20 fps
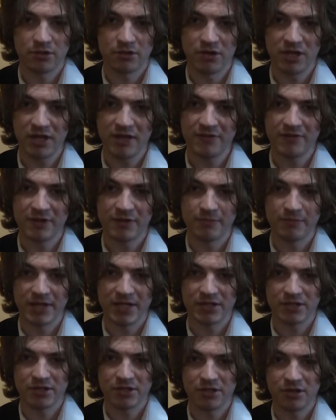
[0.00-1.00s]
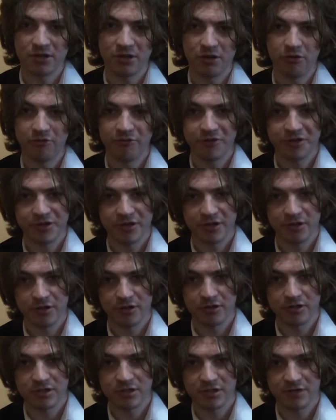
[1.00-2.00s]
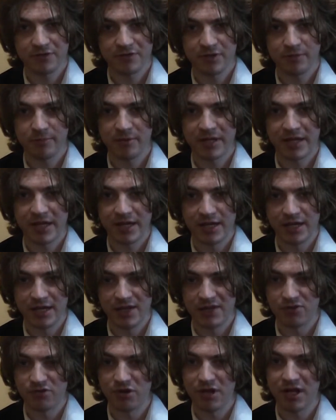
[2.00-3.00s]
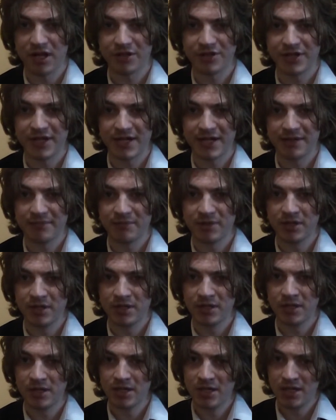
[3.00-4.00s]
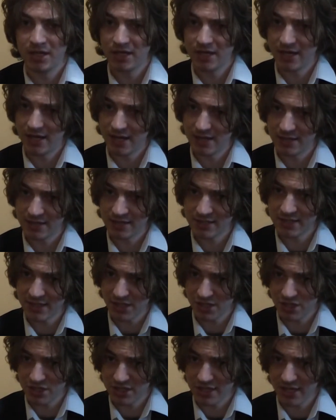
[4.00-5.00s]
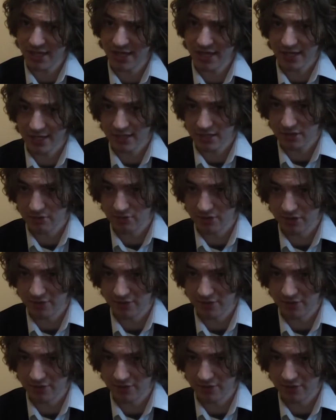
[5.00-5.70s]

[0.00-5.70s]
or even better, over the course of the play in real time. And such is the case